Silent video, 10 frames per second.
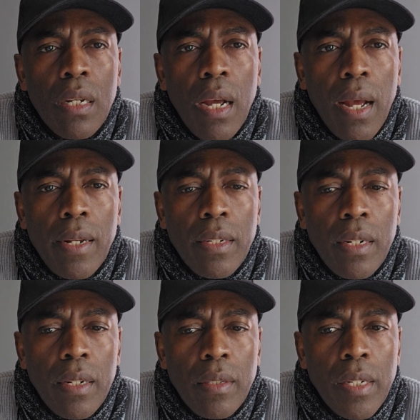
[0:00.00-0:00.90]
and
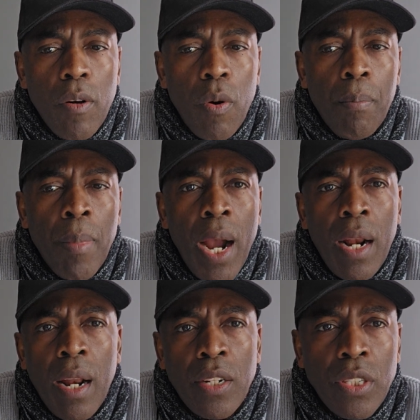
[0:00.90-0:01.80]
uh, they were
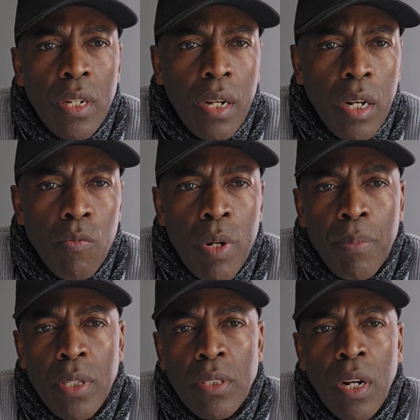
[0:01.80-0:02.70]
biological and
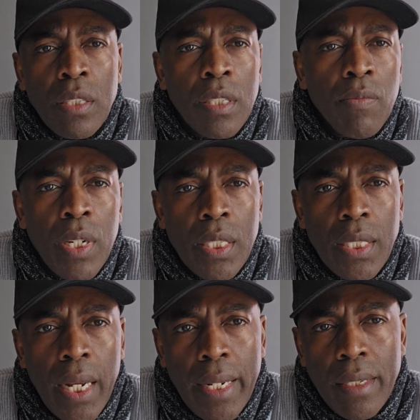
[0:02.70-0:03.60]
reproductively
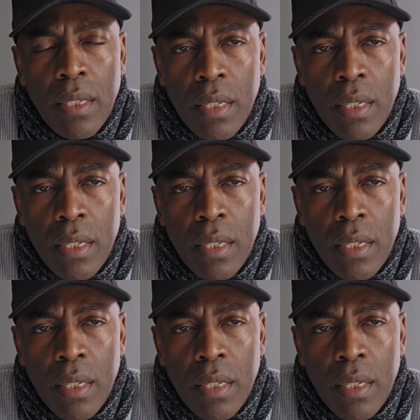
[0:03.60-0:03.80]
dead.